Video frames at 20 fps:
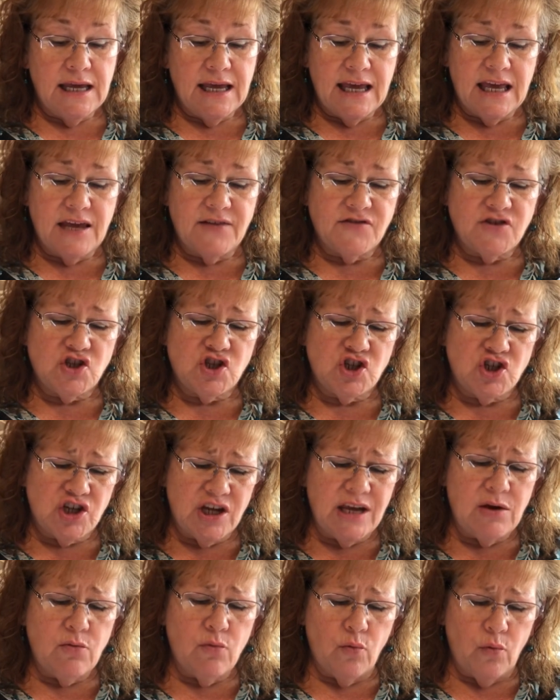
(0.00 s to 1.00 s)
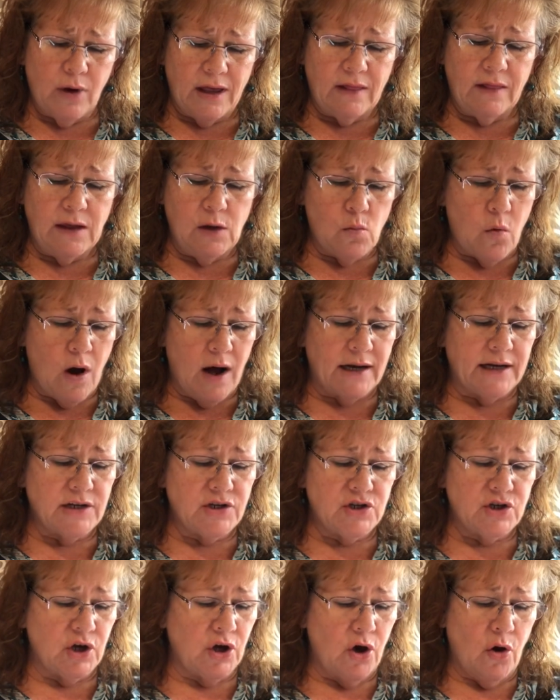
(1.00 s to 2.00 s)
if she really wanted
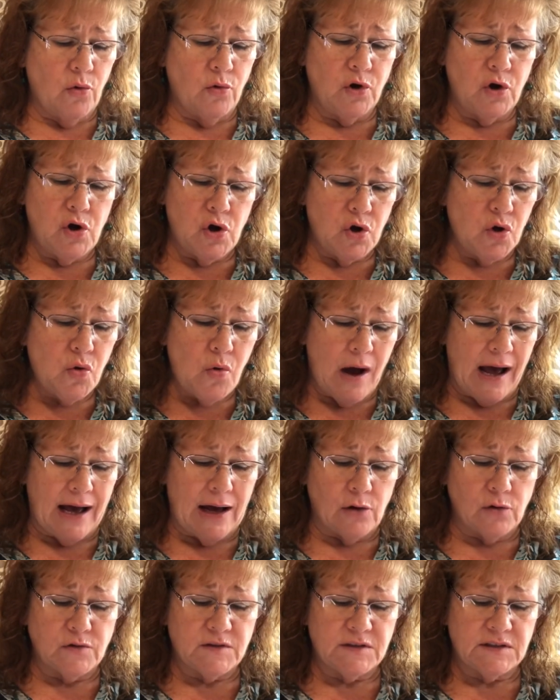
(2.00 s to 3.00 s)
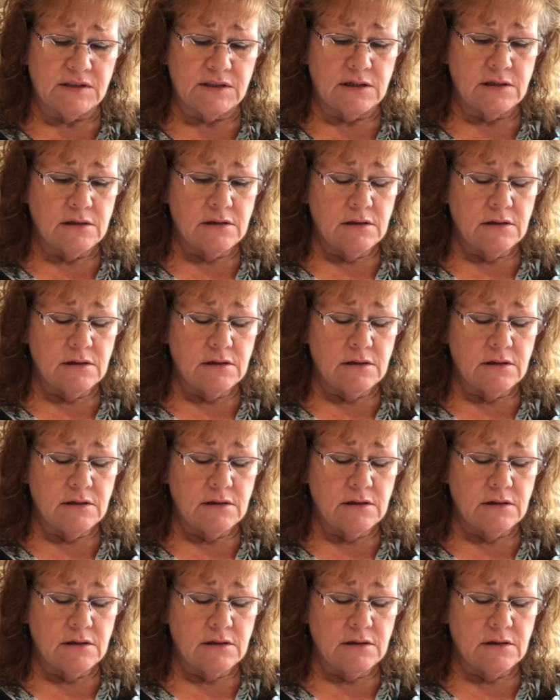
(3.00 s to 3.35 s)
to go to Newhouse.